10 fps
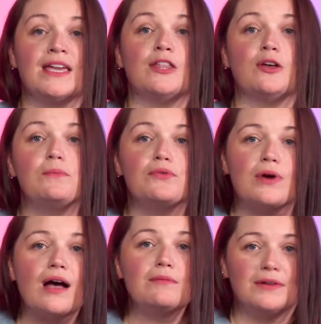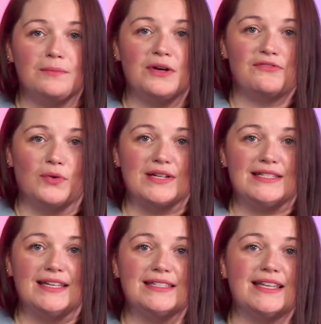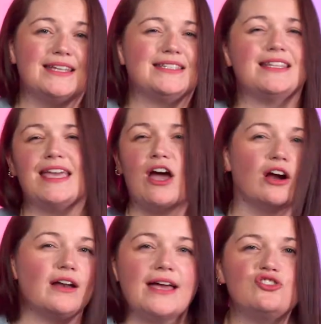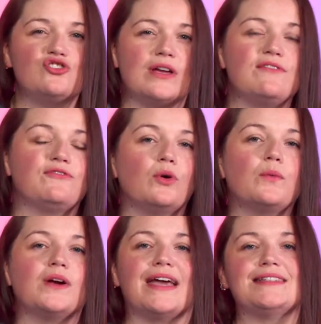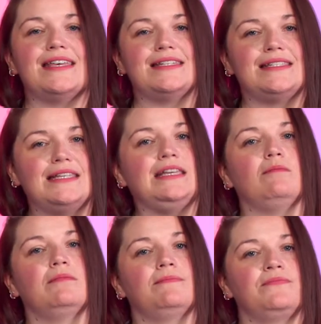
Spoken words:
The problem with forces is that they aren't as straightforward as they seem.